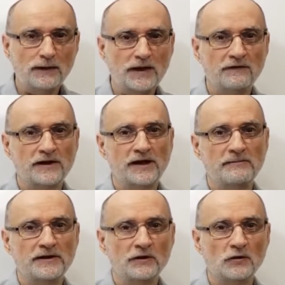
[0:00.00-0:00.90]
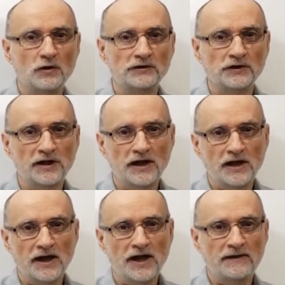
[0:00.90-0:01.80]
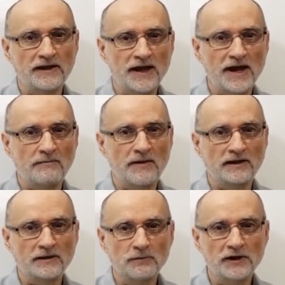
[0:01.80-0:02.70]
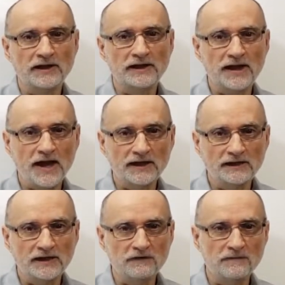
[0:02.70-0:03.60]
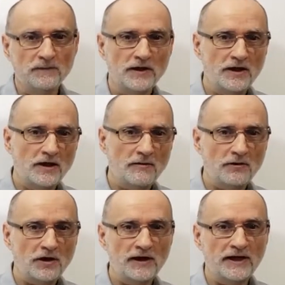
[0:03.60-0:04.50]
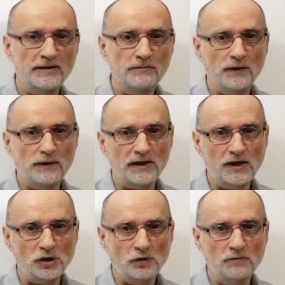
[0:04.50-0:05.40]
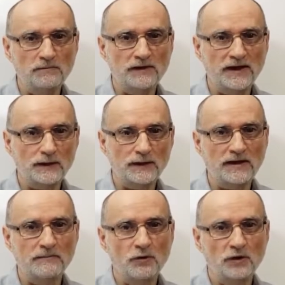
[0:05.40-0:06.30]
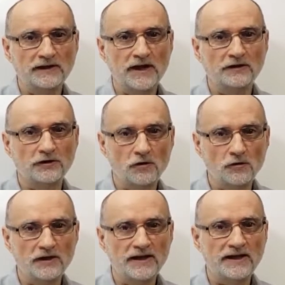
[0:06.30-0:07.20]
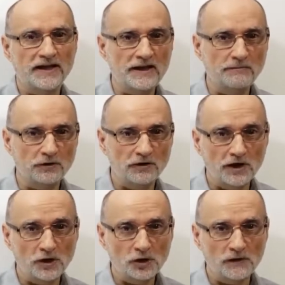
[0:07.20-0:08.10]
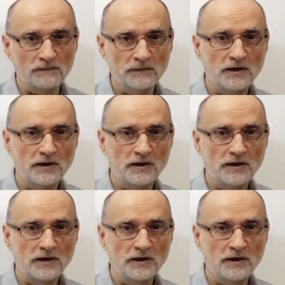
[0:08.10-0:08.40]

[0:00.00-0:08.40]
several mitochondria and they are metabolically active. Brown adipose tissue plays an important role in heat production.